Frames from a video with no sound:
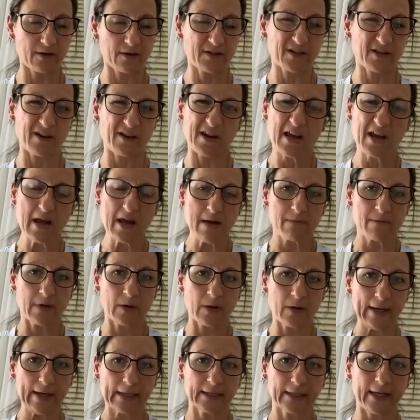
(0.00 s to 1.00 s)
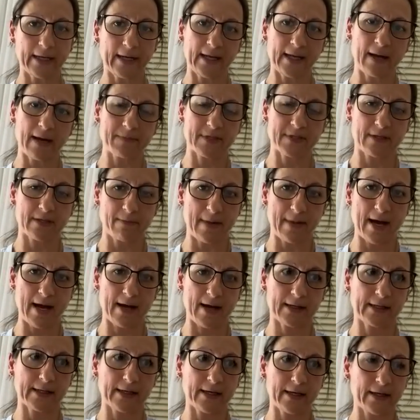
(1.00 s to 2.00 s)
So my week leading up to the
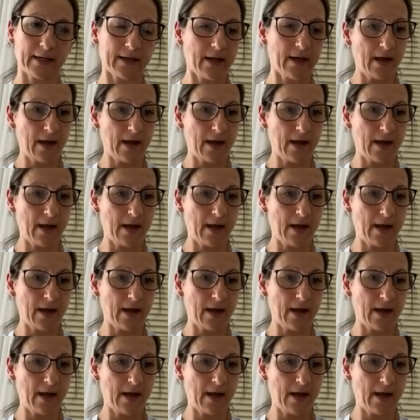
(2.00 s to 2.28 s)
market,